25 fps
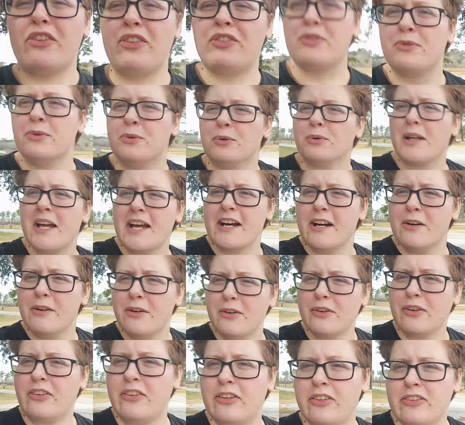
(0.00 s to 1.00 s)

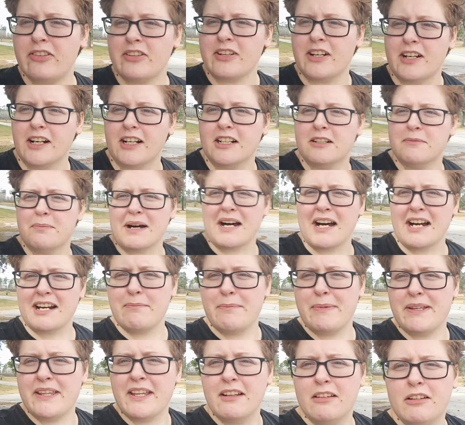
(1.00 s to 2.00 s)
schoolhouse
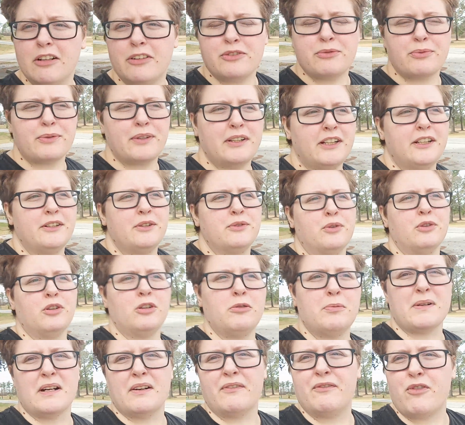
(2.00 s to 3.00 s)
behind me that looked really
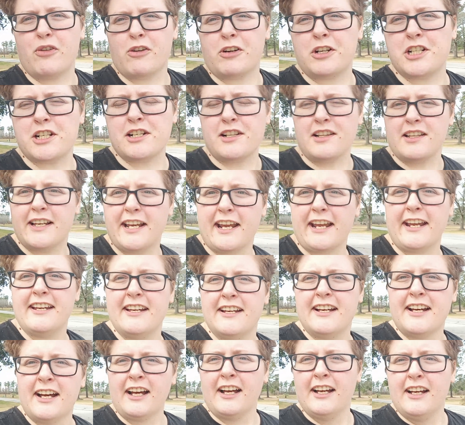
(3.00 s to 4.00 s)
cool, but unfortunately,
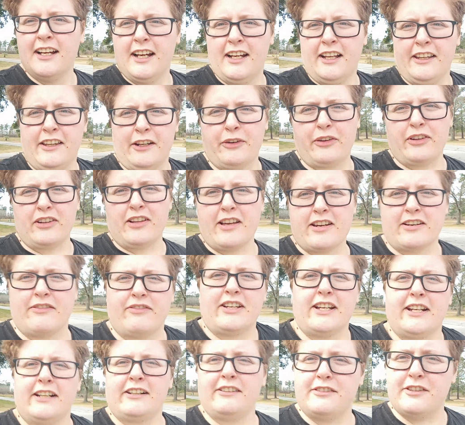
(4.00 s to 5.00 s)
there's a lot of
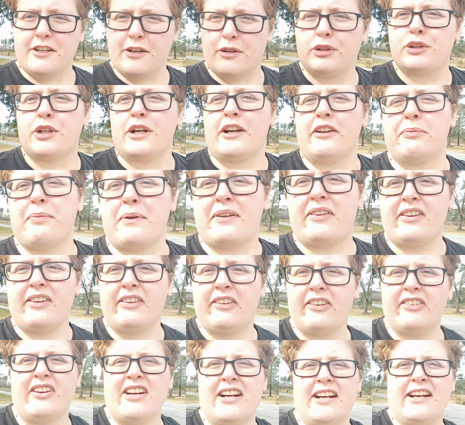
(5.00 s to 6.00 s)
no trespassing
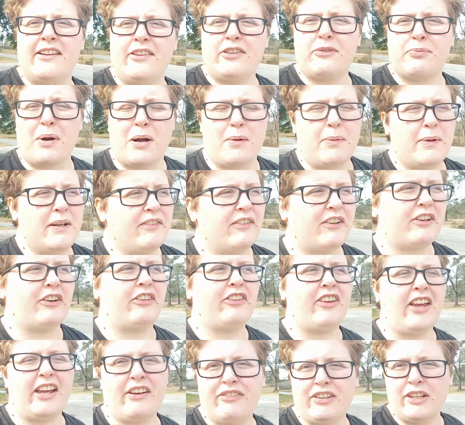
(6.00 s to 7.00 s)
signs, probably for
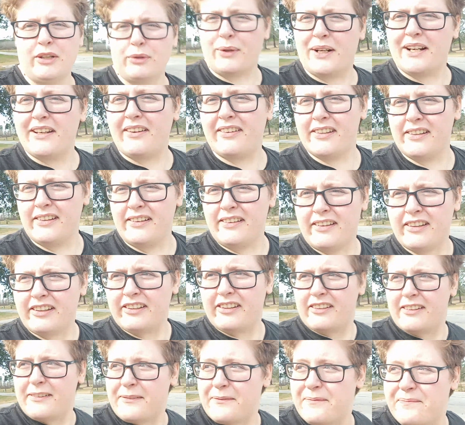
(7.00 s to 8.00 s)
safety
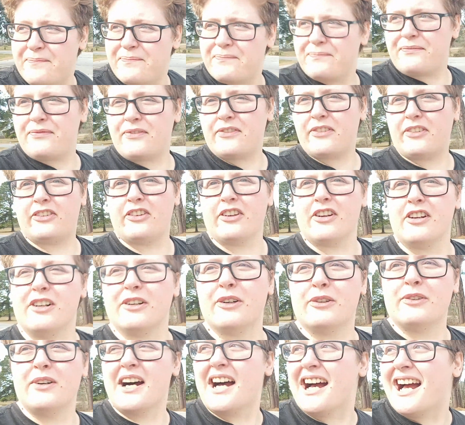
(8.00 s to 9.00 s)
reasons.
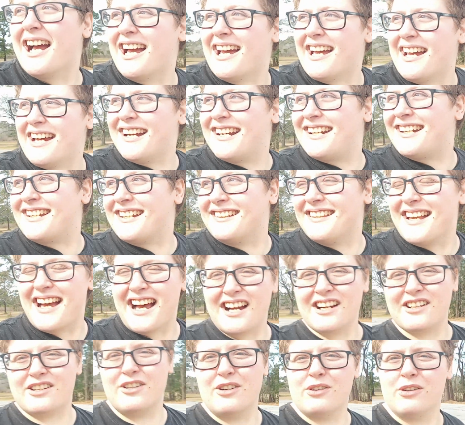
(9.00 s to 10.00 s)
So I did
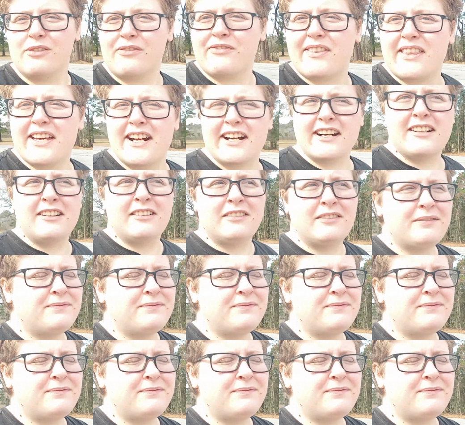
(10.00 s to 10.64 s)
not go over there.